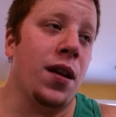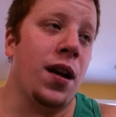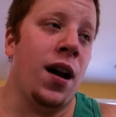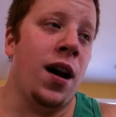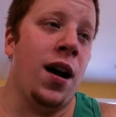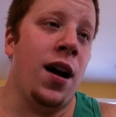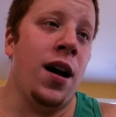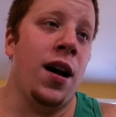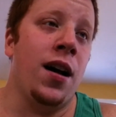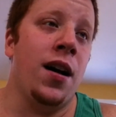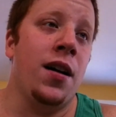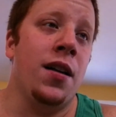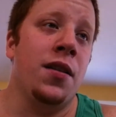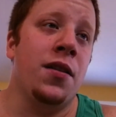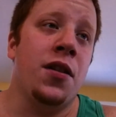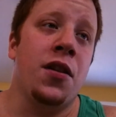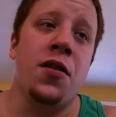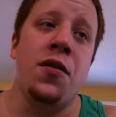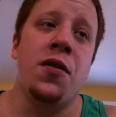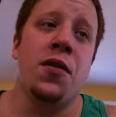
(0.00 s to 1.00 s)

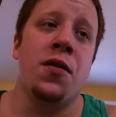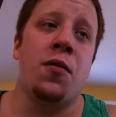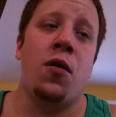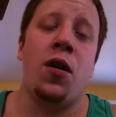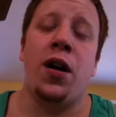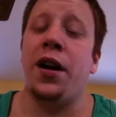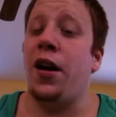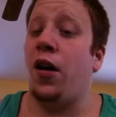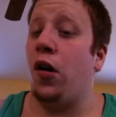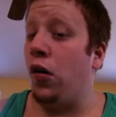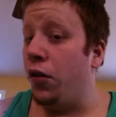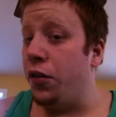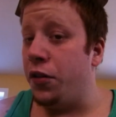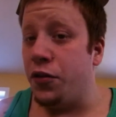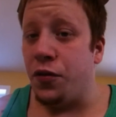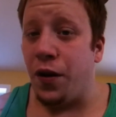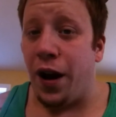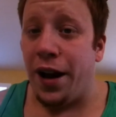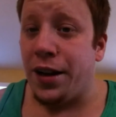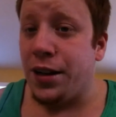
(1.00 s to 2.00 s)
The new to 1, all
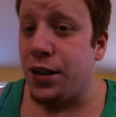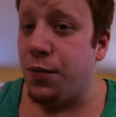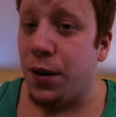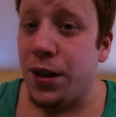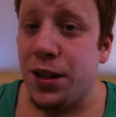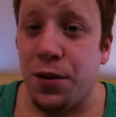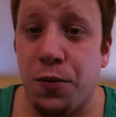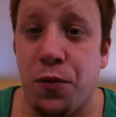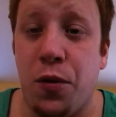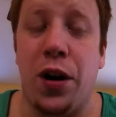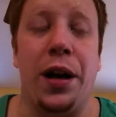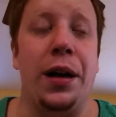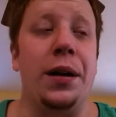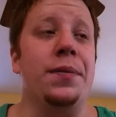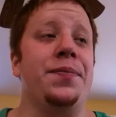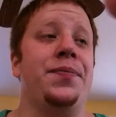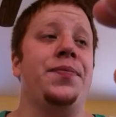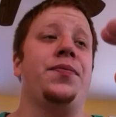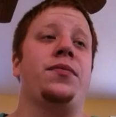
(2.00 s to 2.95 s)
the dragons went to 1,